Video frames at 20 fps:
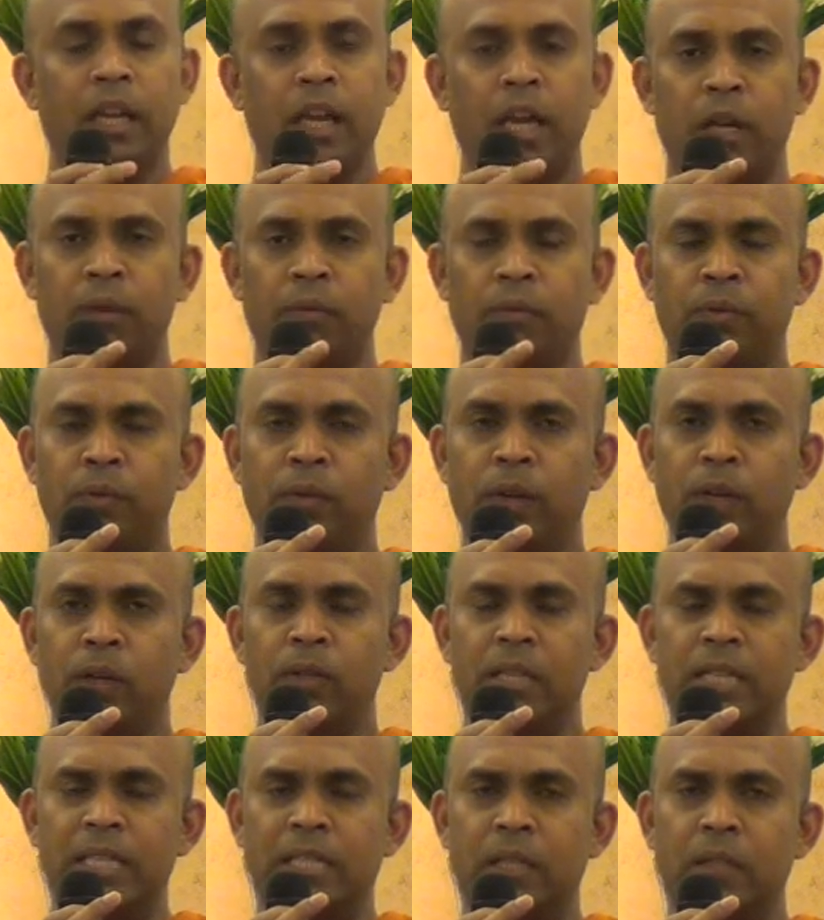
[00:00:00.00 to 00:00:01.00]
And when you
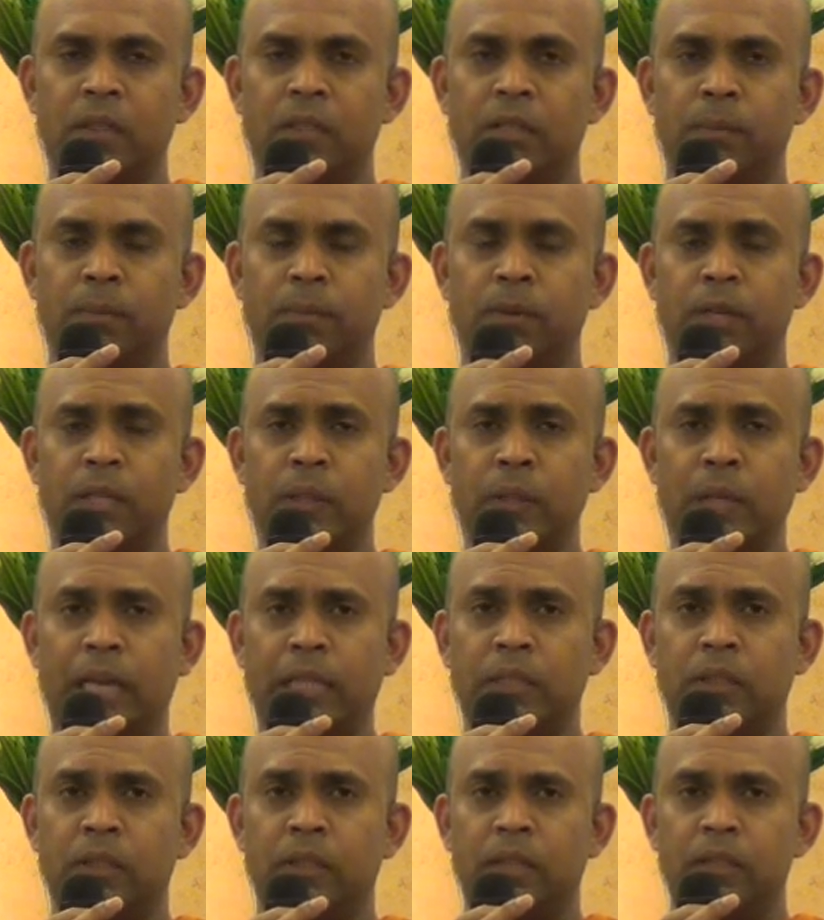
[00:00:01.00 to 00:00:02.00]
listen to your body,
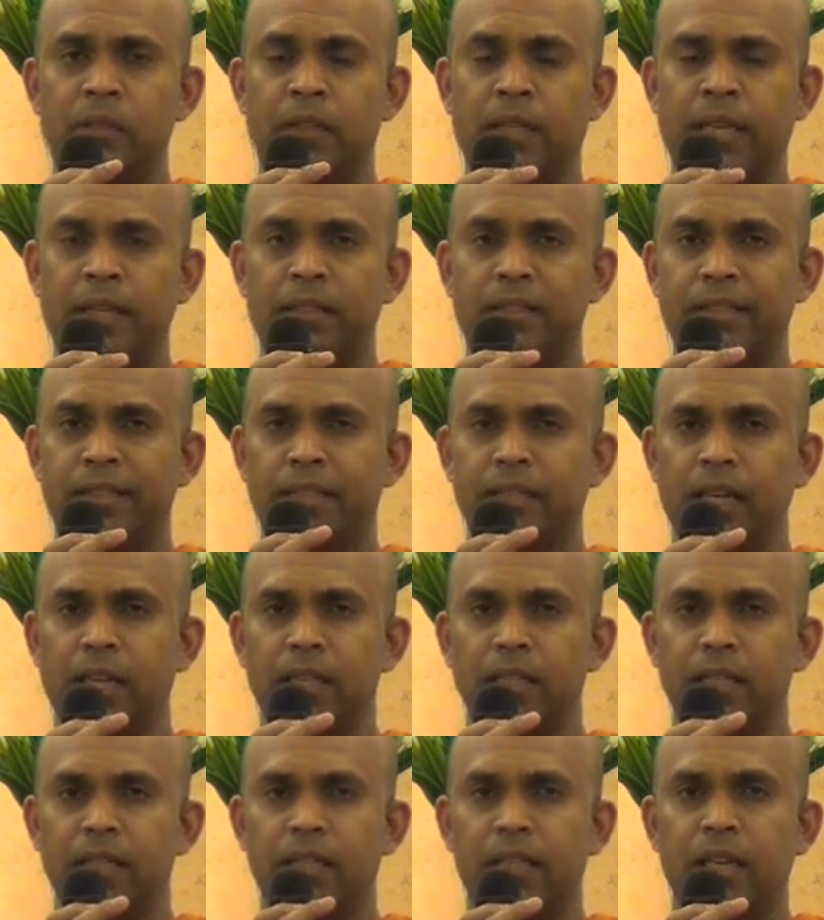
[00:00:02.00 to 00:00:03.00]
you can
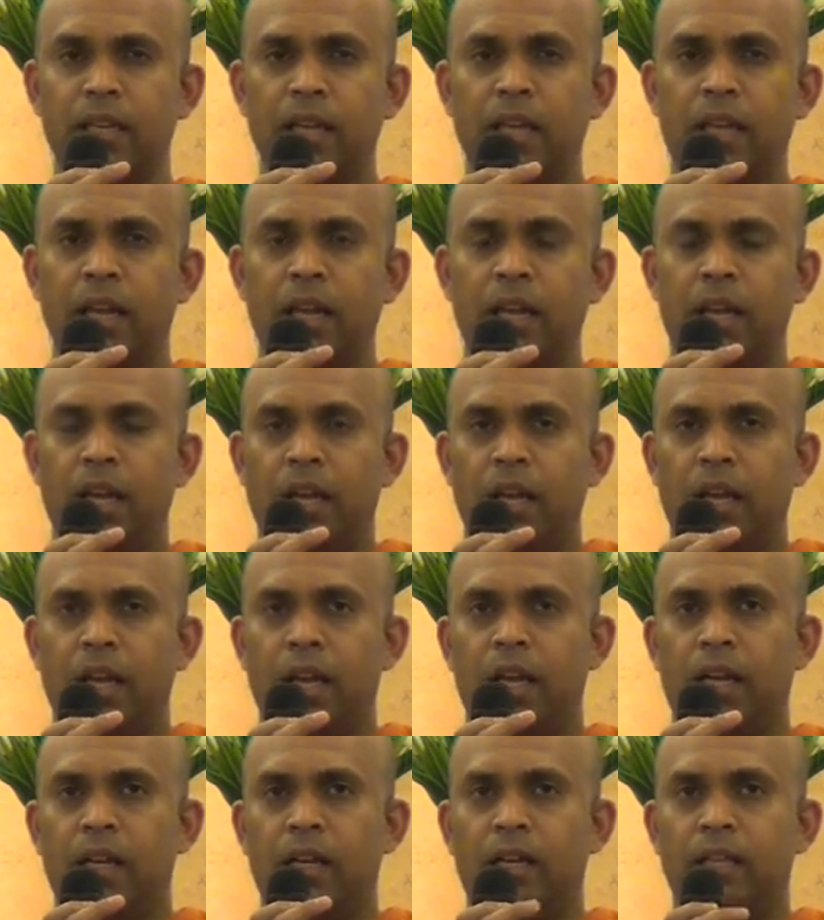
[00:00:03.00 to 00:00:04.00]
sense
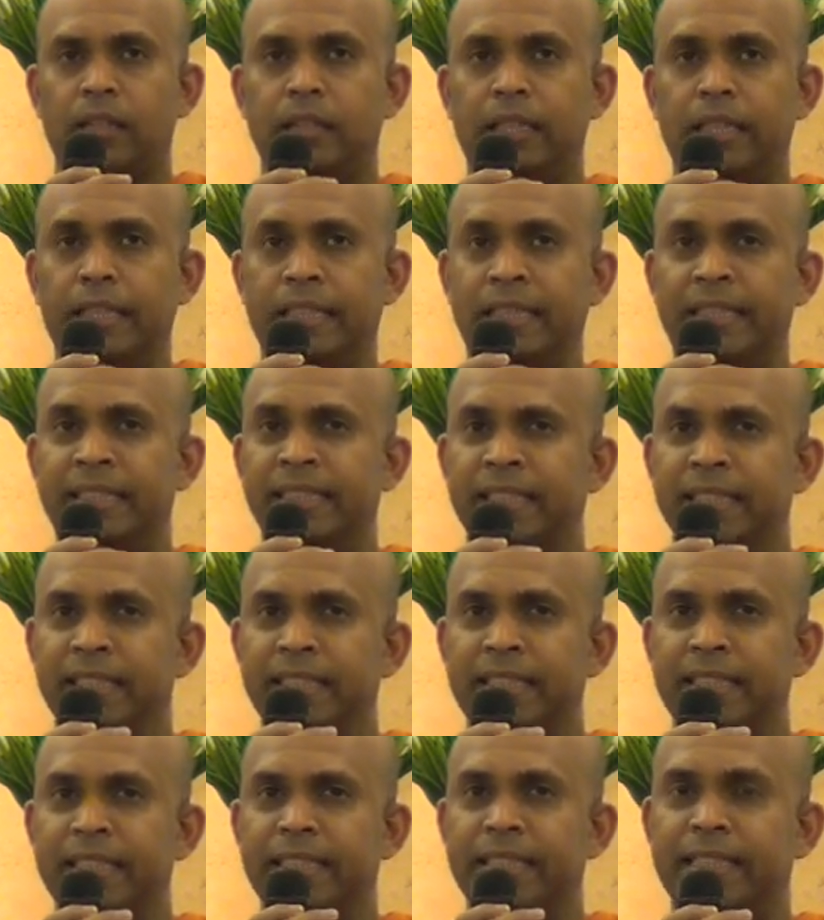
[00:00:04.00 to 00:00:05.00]
the early